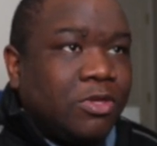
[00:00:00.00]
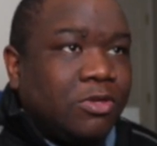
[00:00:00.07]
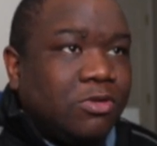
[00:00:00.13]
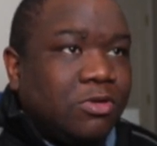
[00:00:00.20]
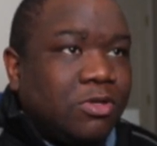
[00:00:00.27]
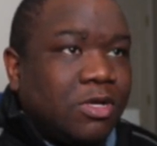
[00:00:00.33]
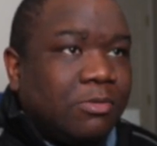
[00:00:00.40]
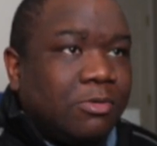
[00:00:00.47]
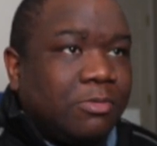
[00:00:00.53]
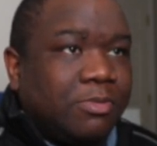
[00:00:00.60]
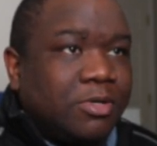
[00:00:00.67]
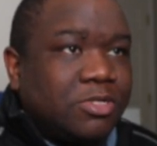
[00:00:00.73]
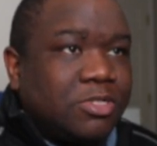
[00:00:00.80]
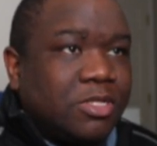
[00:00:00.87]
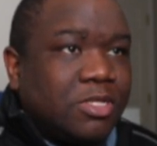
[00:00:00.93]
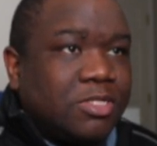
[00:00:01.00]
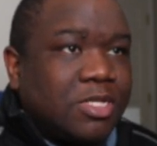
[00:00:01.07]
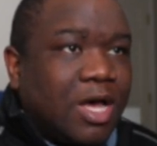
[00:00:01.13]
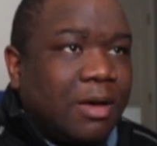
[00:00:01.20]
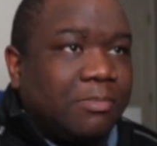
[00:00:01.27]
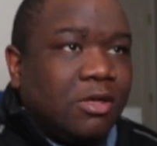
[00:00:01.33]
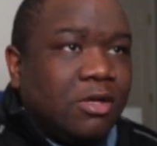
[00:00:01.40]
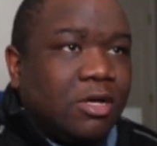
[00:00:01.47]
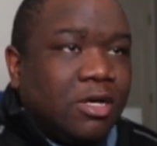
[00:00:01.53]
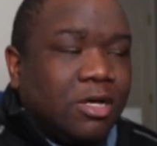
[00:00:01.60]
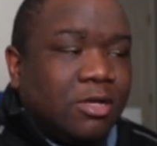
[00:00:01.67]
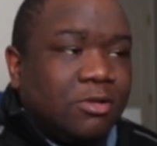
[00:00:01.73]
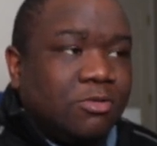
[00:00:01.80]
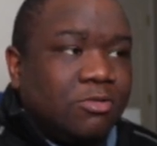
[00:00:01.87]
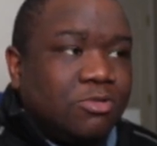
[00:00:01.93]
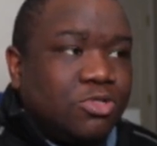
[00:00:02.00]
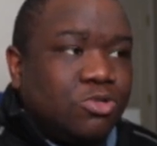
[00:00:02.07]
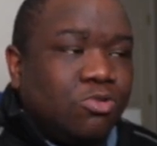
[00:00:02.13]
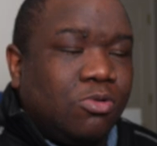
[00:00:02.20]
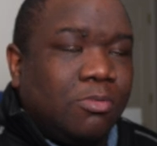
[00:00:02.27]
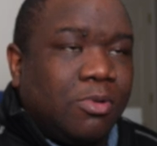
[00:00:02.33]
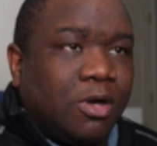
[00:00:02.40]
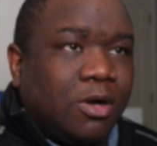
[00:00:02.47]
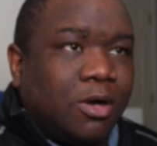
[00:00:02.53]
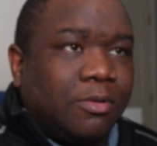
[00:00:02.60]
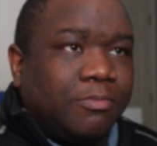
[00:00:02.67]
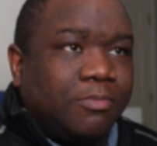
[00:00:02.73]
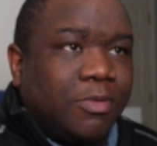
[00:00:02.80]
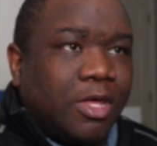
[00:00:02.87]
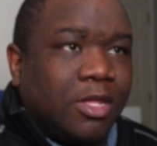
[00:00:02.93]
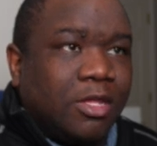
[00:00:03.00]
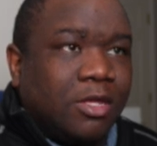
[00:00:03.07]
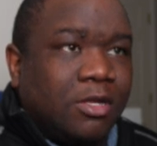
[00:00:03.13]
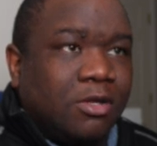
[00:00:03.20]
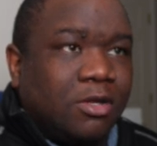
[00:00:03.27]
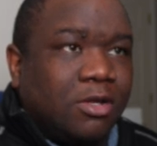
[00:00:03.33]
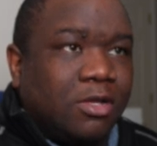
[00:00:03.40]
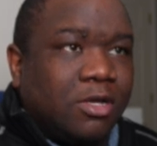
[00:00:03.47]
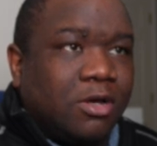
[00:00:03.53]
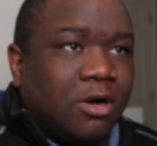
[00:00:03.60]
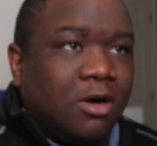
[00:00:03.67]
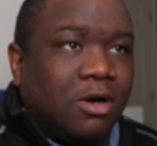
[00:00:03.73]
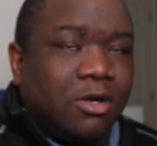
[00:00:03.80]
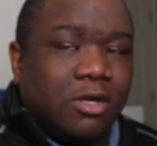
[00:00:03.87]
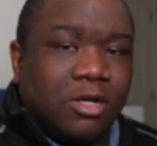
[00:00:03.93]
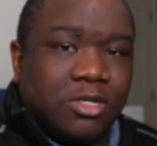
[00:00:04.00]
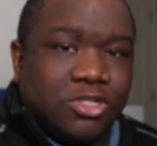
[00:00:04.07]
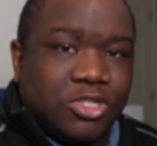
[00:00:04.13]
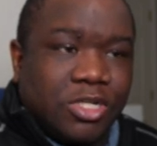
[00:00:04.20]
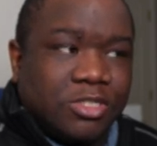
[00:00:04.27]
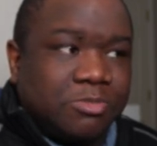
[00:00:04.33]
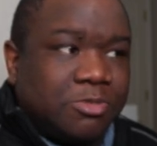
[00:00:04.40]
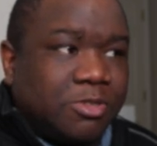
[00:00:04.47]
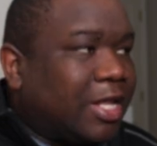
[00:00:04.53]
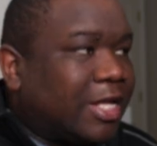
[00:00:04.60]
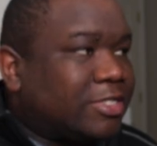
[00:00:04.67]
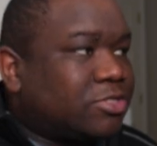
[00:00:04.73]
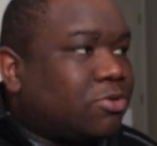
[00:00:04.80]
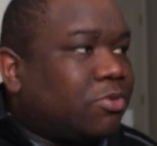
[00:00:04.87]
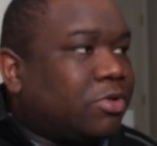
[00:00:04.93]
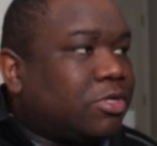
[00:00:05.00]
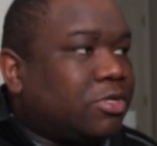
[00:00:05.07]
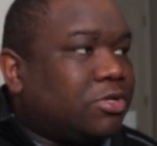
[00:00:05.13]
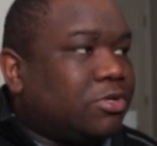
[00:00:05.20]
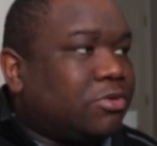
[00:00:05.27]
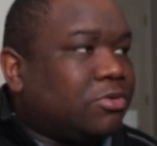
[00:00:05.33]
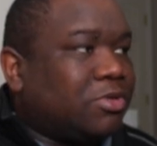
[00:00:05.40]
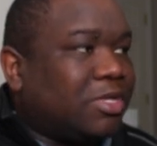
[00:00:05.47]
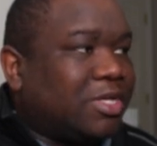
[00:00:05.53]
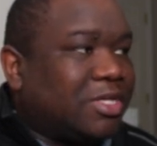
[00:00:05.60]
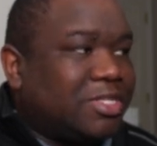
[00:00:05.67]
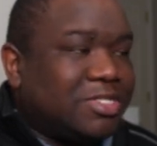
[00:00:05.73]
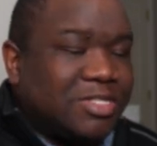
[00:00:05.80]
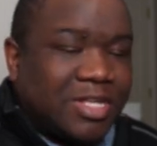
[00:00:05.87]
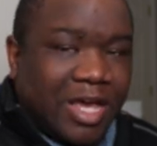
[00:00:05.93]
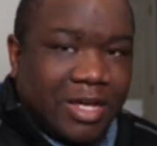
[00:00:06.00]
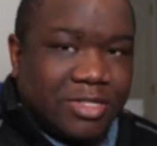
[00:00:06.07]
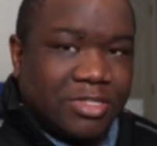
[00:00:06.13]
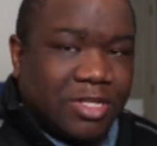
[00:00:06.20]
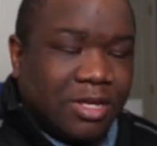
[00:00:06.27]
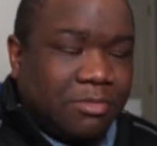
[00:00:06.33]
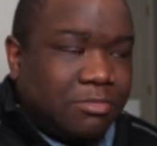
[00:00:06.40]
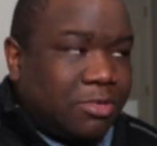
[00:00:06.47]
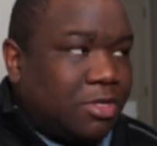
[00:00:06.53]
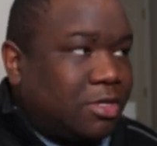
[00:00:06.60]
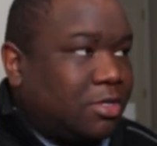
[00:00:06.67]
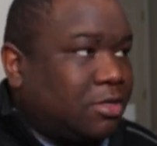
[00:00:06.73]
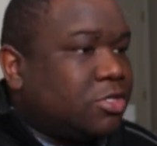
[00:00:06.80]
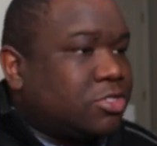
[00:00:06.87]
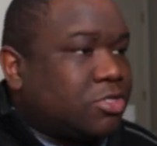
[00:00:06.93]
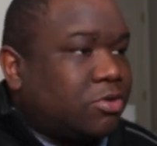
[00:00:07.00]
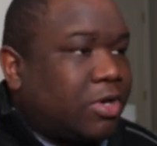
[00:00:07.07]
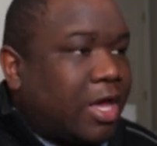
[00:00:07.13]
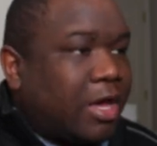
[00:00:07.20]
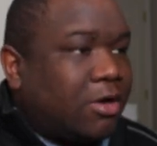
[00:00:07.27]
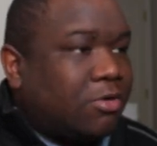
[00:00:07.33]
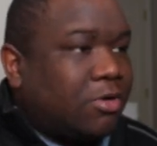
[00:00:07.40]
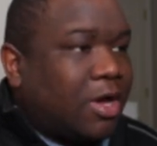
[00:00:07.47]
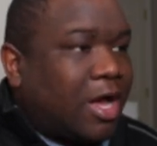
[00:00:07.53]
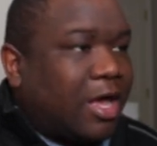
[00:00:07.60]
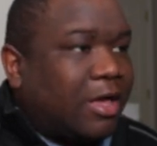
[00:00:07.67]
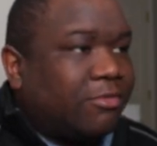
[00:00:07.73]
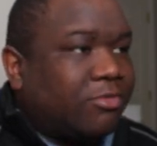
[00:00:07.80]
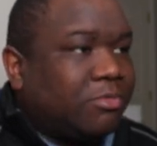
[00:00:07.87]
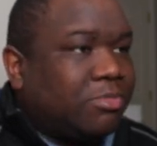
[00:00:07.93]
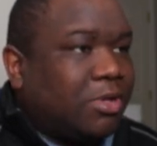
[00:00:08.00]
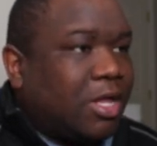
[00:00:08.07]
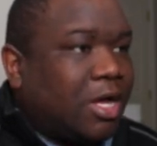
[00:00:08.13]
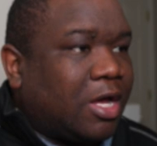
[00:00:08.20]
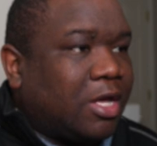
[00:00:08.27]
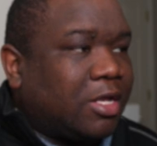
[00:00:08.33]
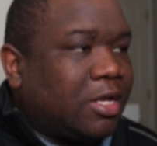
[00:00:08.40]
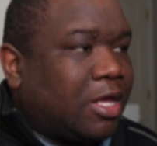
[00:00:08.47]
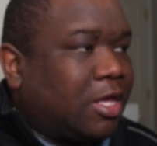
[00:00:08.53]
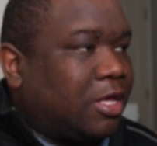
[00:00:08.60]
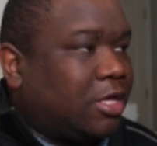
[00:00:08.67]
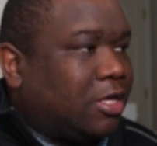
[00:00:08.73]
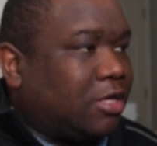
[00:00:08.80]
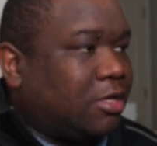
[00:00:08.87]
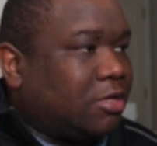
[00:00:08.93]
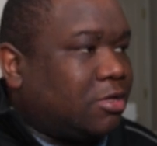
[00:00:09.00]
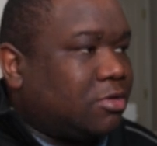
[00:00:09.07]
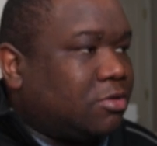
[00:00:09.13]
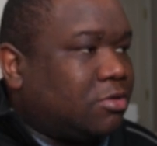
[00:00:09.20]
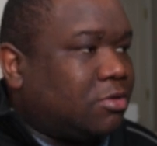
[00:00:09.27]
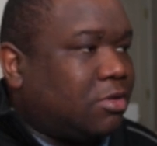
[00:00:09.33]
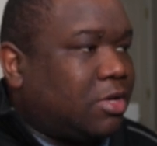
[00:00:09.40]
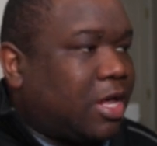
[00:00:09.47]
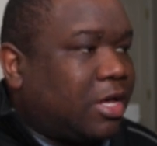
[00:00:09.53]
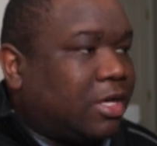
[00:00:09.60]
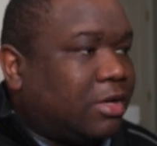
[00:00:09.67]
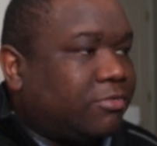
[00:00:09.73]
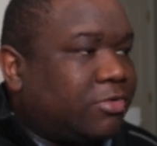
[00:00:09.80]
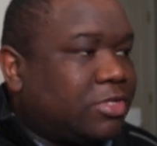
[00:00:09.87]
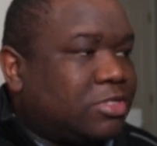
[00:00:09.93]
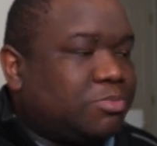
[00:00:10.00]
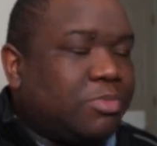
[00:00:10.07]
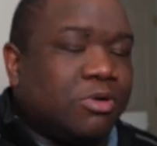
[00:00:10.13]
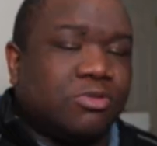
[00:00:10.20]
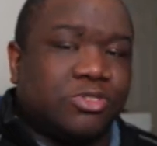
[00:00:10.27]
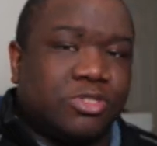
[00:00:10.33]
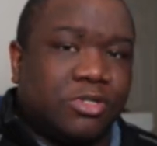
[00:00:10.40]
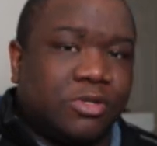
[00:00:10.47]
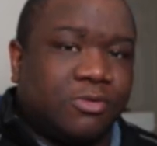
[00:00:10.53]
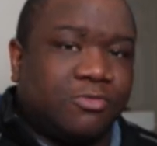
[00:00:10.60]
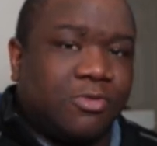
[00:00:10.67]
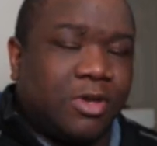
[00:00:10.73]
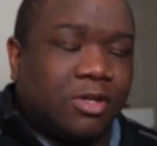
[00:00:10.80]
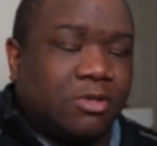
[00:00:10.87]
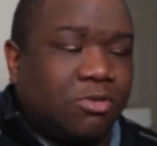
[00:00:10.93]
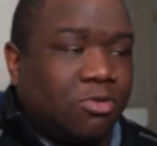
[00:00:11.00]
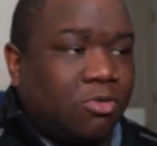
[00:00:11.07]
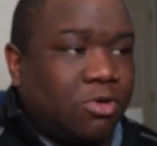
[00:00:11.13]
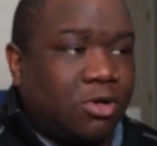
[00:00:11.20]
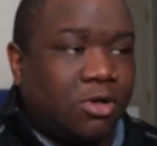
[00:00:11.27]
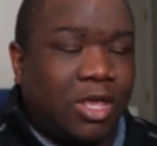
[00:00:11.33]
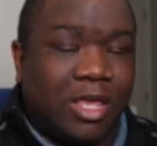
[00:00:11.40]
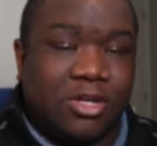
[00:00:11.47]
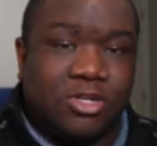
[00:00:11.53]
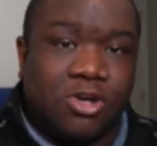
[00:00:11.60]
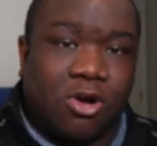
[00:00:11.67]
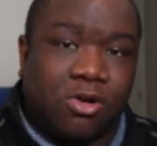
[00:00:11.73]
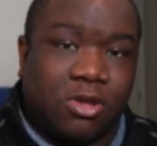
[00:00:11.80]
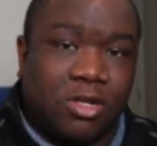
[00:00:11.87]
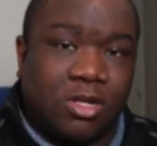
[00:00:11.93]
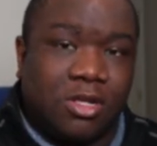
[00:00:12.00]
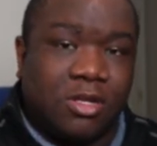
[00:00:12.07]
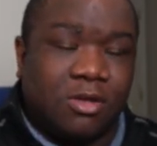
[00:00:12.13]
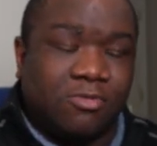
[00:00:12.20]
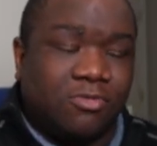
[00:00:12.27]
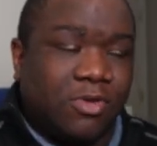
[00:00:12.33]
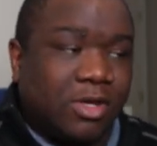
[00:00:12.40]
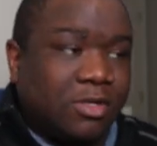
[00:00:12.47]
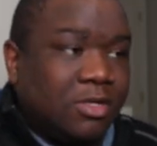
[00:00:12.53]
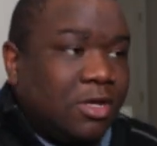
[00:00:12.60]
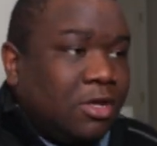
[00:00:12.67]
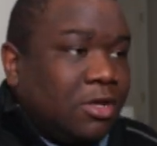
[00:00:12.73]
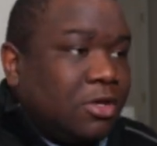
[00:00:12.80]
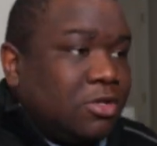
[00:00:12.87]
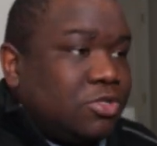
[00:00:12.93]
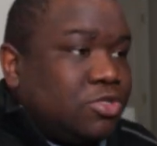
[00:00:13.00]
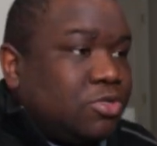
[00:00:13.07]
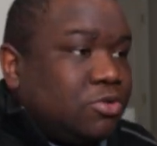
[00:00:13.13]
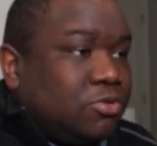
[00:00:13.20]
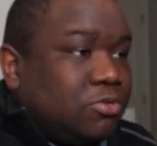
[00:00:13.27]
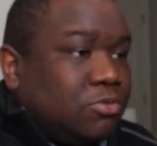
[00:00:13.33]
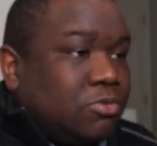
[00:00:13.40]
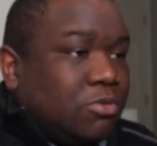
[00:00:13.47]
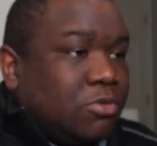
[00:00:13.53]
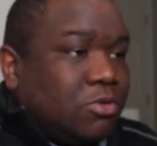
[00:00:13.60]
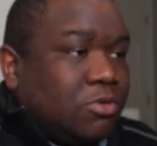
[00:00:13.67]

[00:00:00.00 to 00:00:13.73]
You can come up here to the top uh, toolbar and then click on adjustment. That's going to do the exact same thing. So now I have applied a negative exposure effect or a darkening effect to